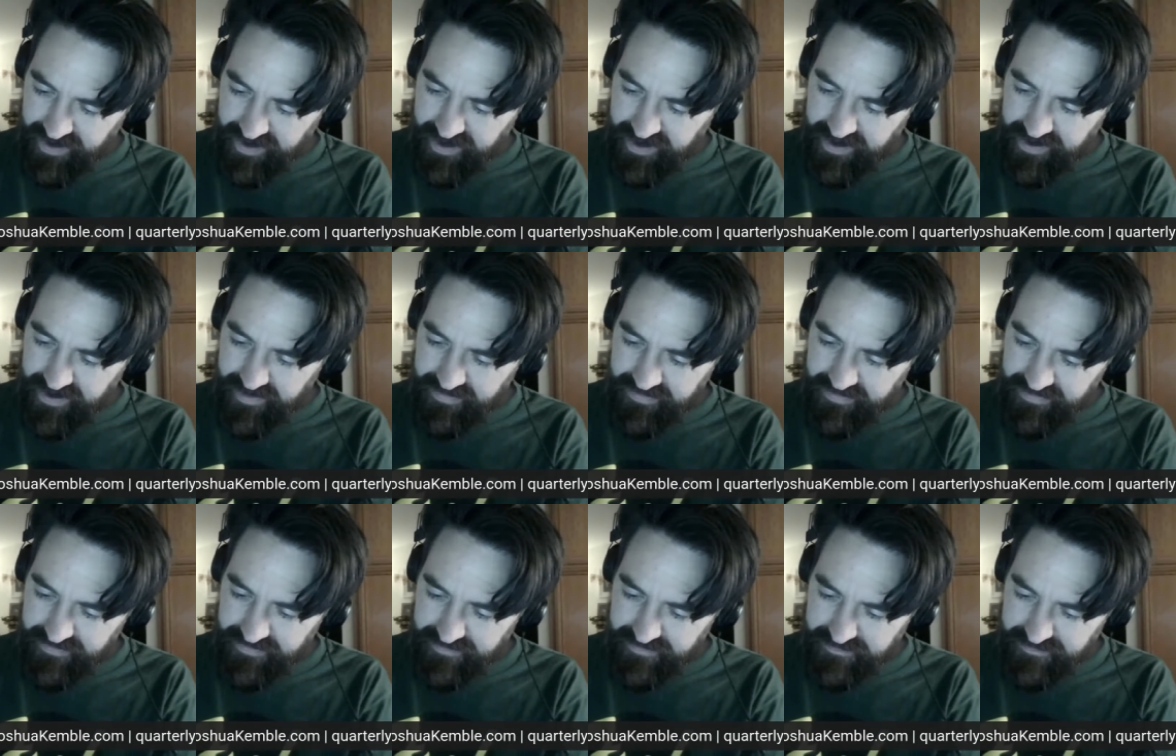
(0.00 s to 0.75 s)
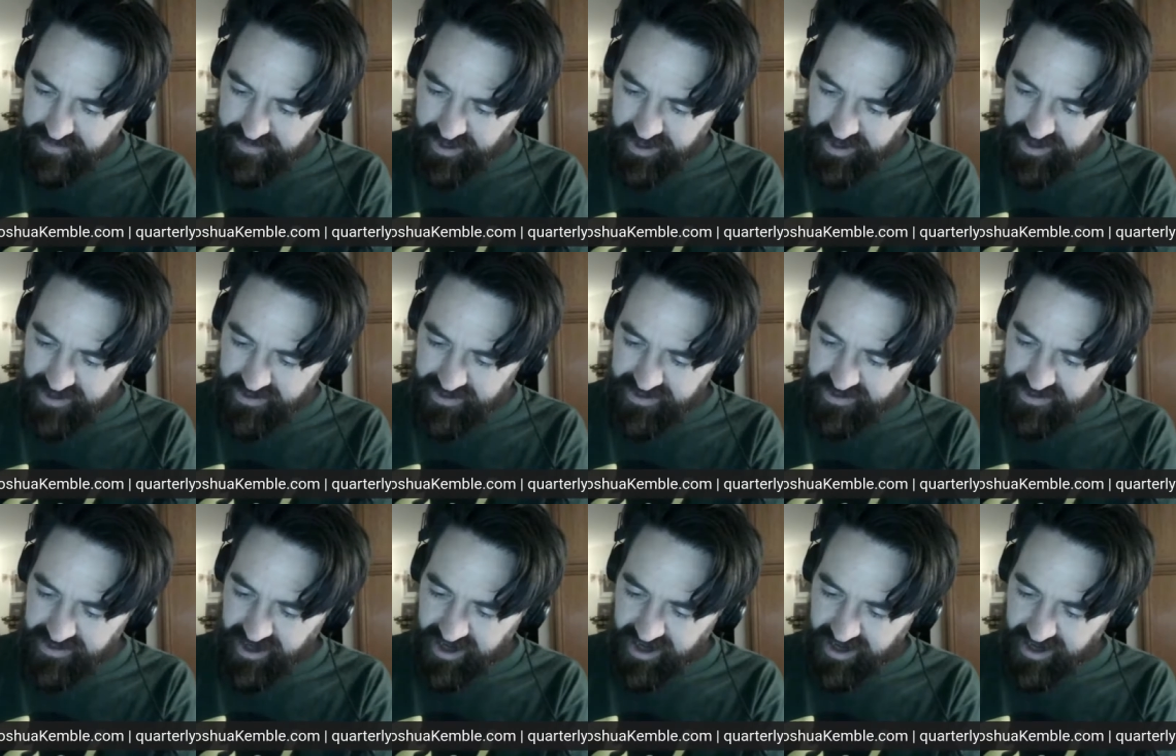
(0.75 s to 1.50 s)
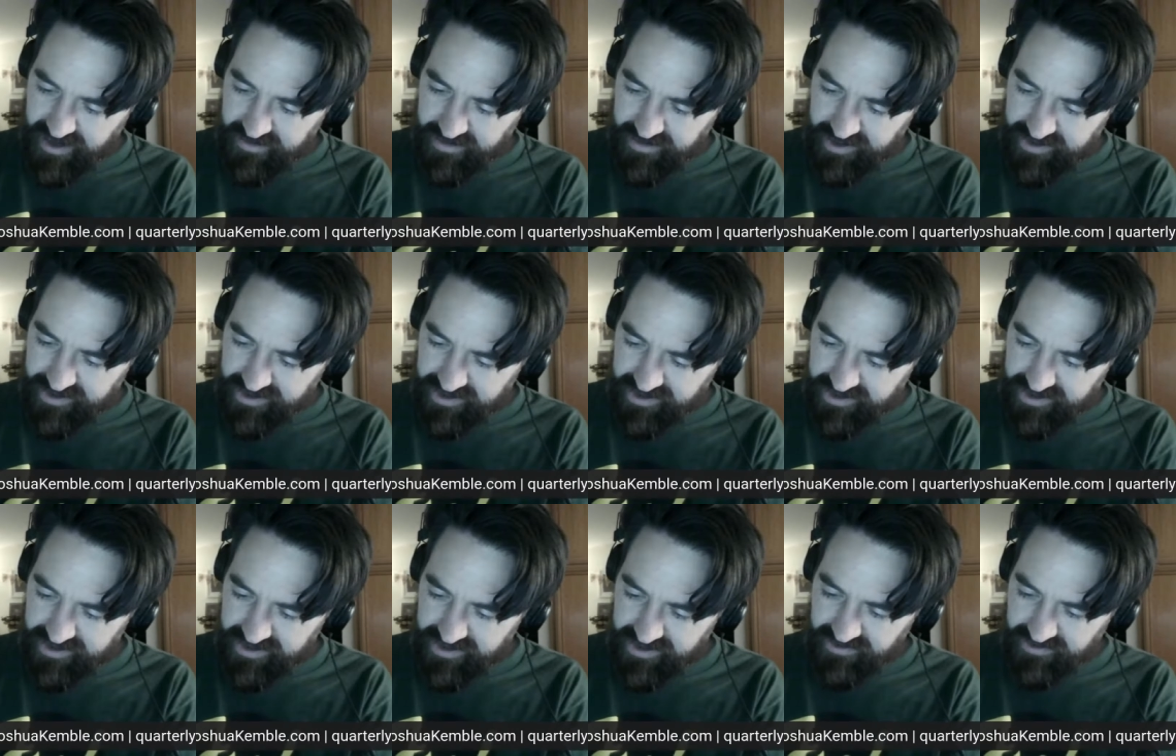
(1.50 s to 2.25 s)
Animals? Bugs,
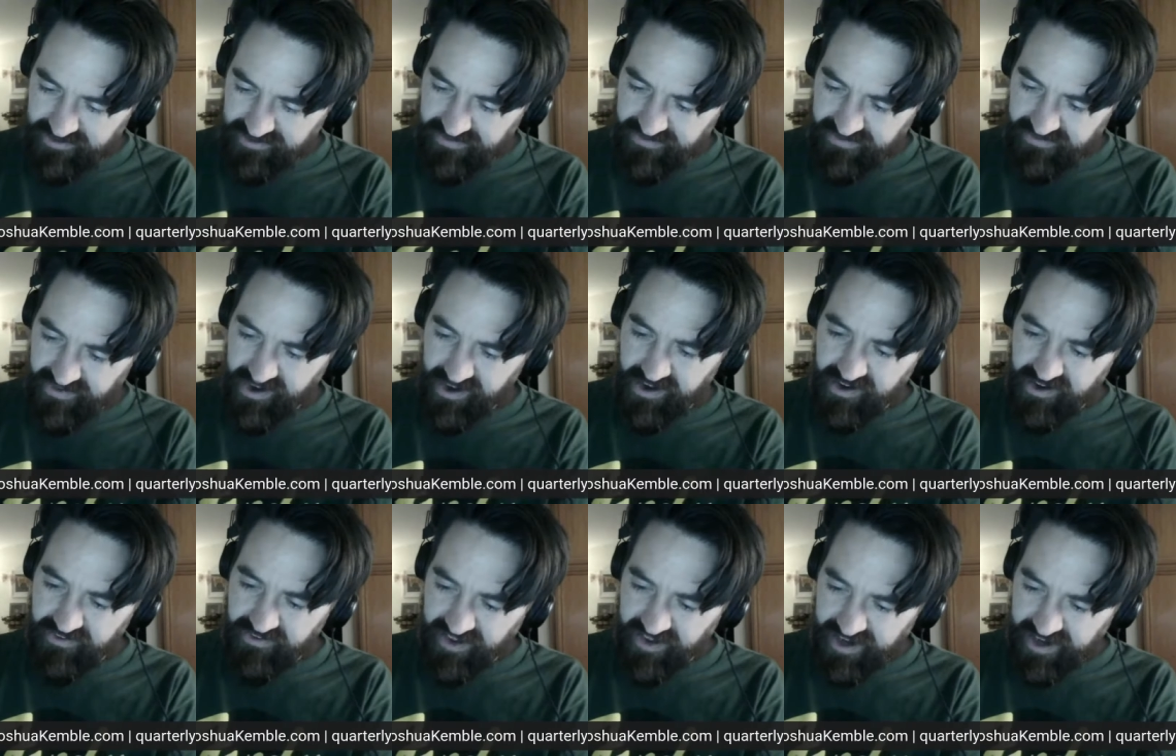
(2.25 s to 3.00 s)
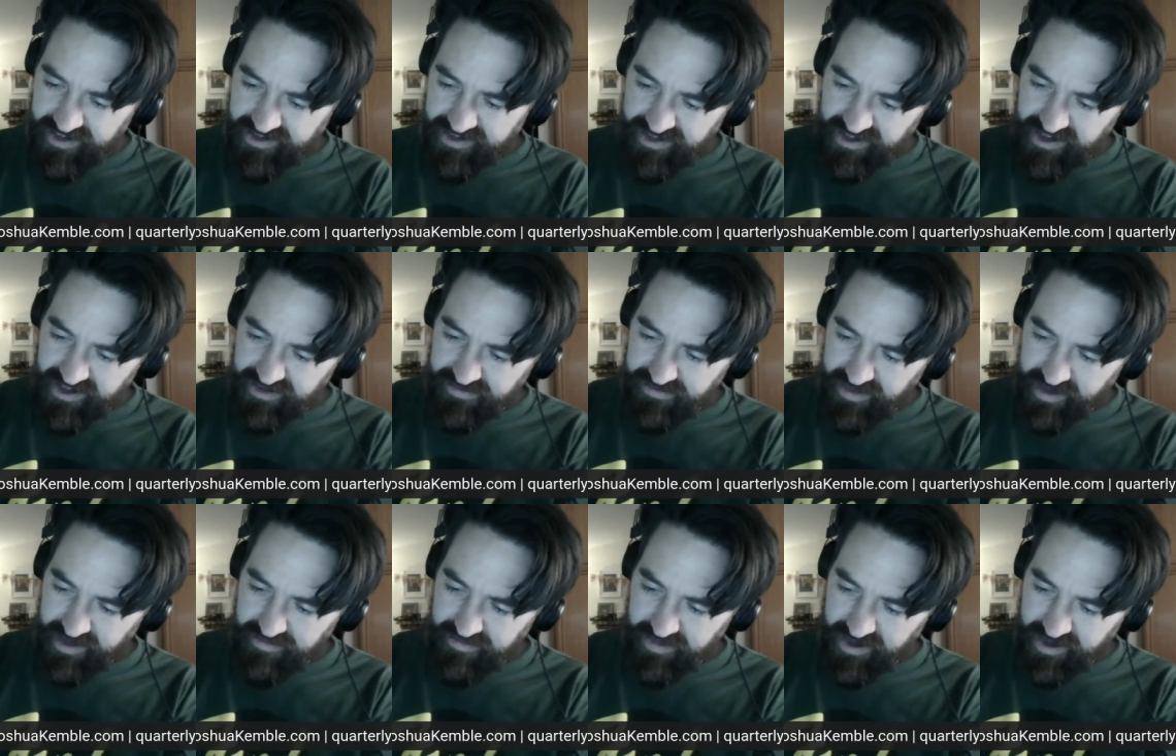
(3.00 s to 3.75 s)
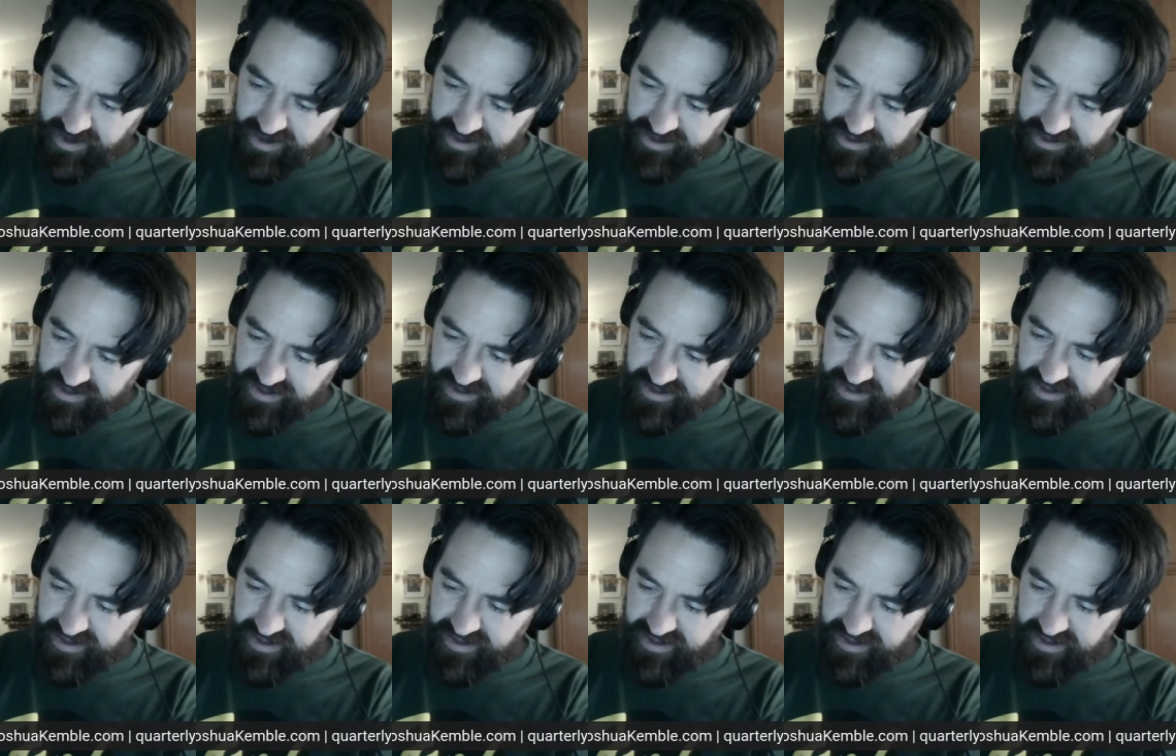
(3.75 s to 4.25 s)
animals. You're very fascinated by bugs.